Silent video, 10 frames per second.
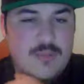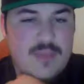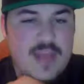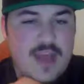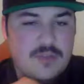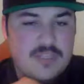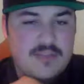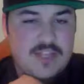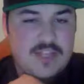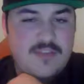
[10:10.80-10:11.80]
that households have
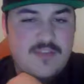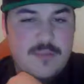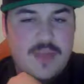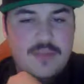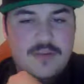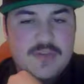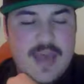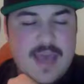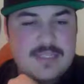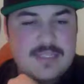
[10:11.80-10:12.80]
left after paying their
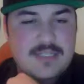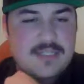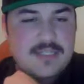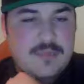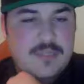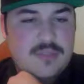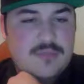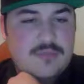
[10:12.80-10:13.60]
taxes and consumption.